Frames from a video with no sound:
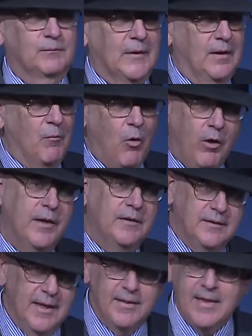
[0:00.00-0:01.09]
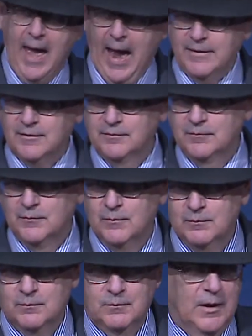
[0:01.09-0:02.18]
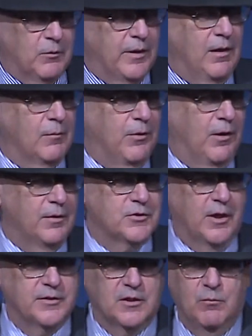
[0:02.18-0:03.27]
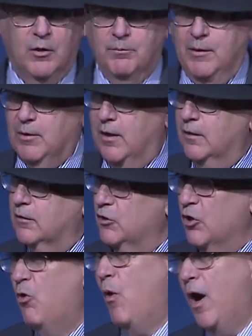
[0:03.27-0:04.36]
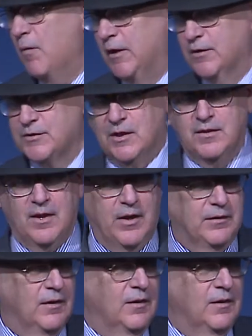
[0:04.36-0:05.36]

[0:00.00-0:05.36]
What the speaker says: And the more he did that, and without apologizing, the more people liked it. You know why? Because they thought,